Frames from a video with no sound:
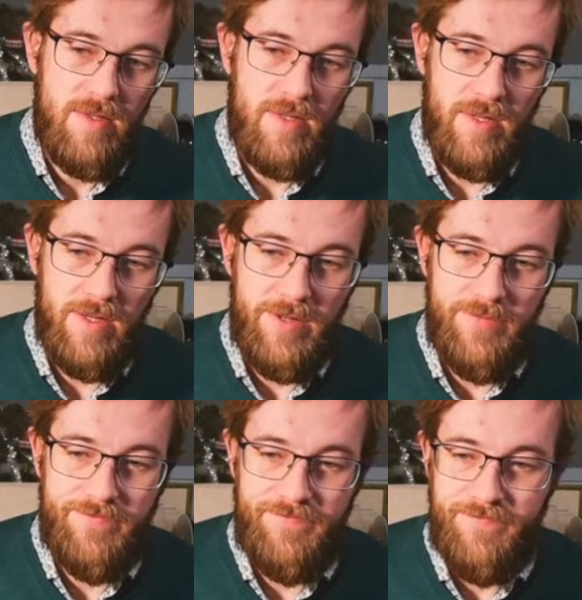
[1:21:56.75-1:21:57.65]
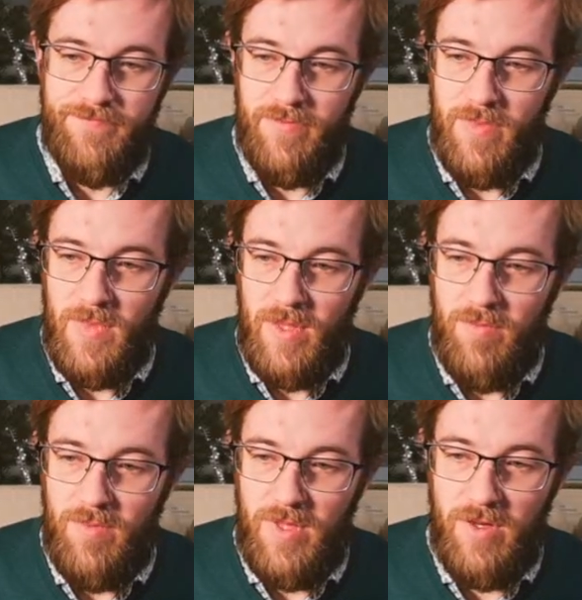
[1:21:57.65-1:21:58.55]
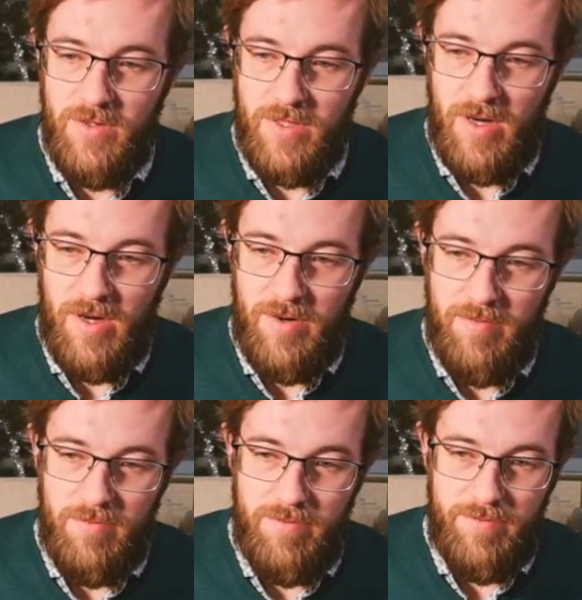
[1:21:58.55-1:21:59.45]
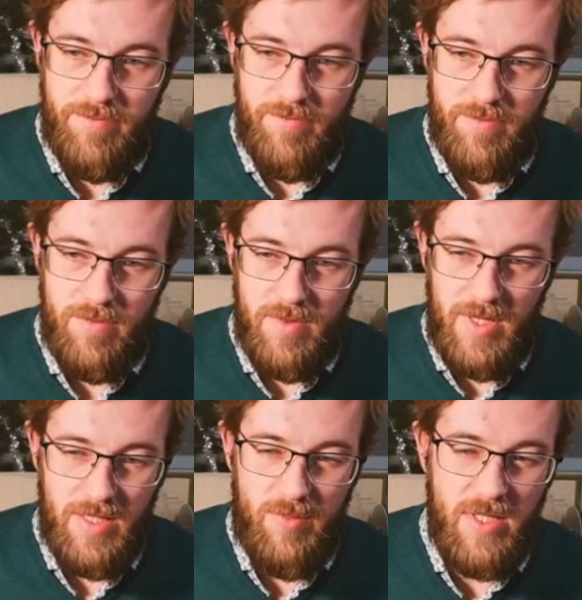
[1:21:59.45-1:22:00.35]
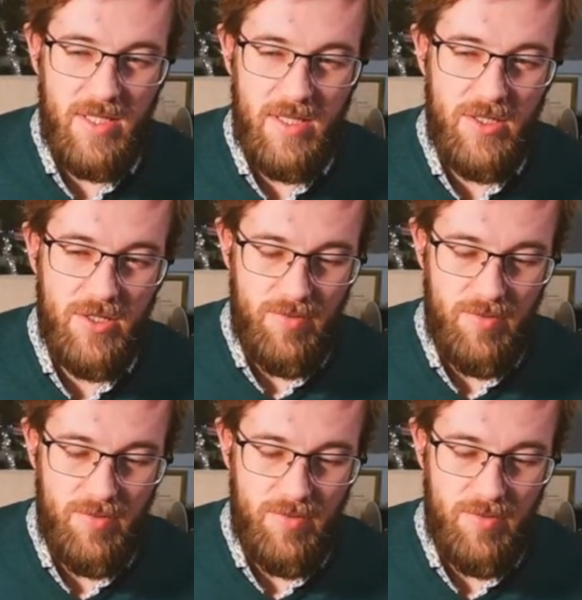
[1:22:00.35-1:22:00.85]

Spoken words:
but those are, it's basically just